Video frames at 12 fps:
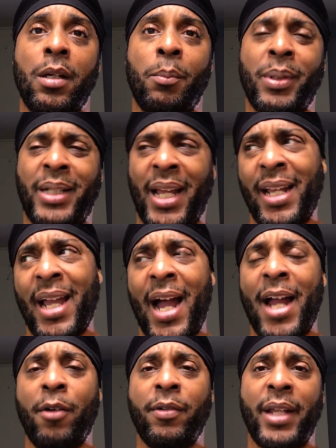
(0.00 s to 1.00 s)
But that
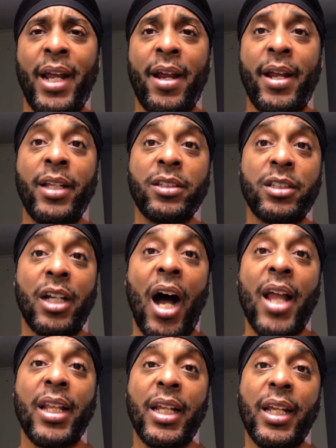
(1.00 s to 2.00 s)
guy over there, he's
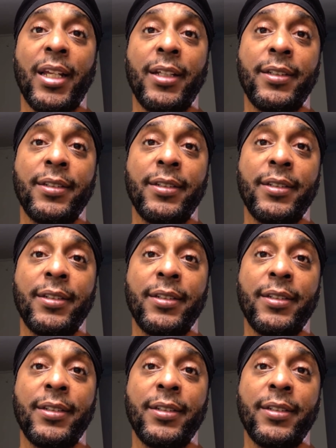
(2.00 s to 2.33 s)
godly.